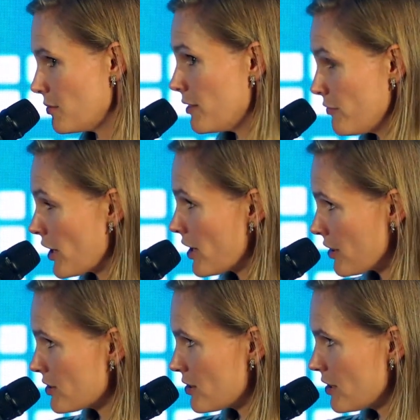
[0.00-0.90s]
very
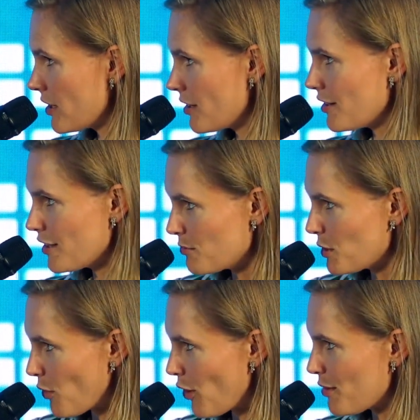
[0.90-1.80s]
curious to hear a little
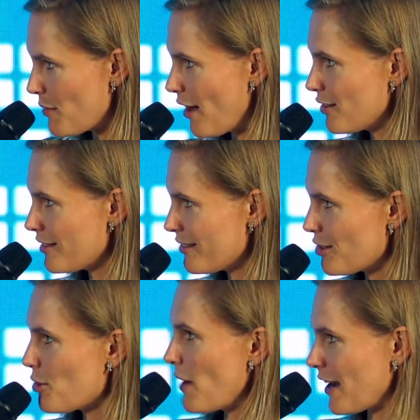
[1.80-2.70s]
bit more about
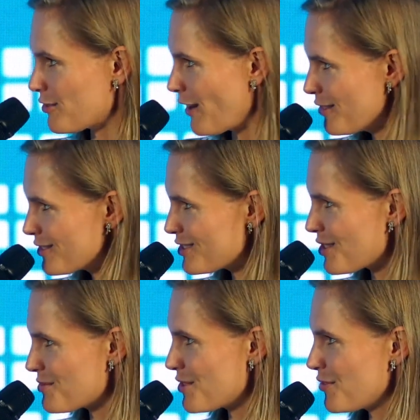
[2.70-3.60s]
your background in
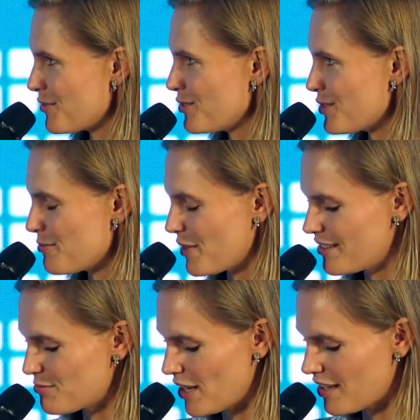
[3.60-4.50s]
terms of, if you don't
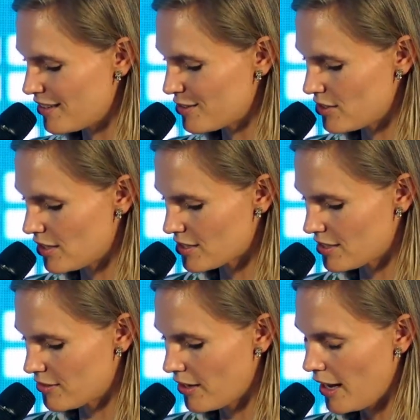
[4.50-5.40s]
mind making an
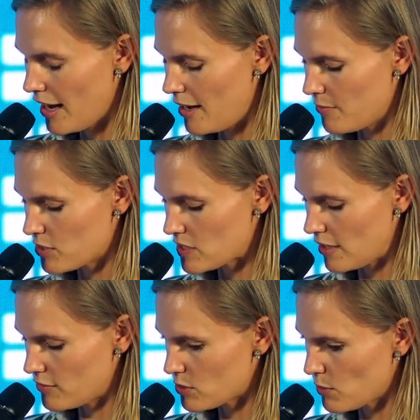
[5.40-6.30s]
introduction
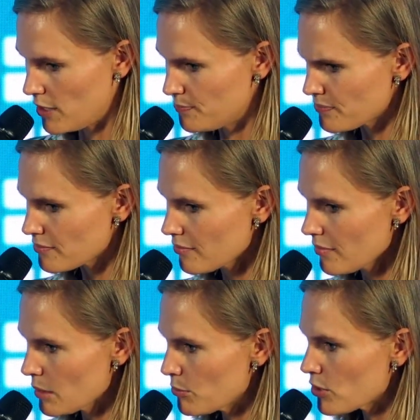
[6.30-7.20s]
yourself as well,
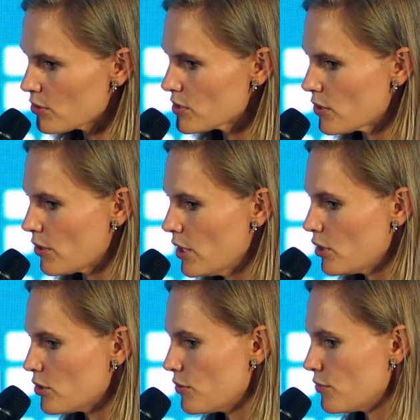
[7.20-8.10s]
but also
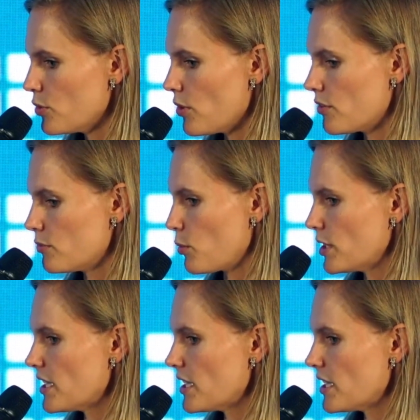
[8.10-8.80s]
your view on what